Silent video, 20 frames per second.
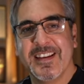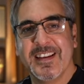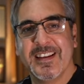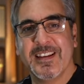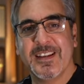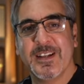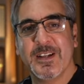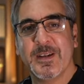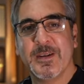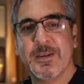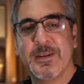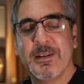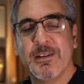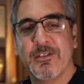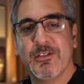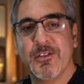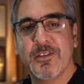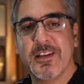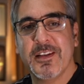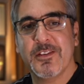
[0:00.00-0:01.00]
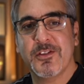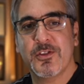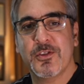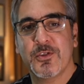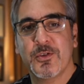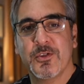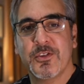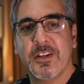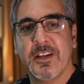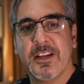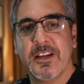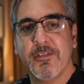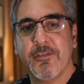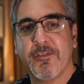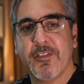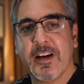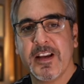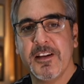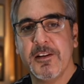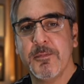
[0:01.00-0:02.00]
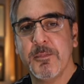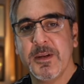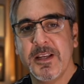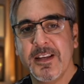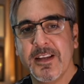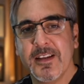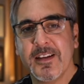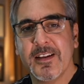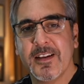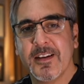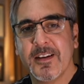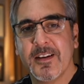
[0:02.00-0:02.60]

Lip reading: You know, so should they fine me?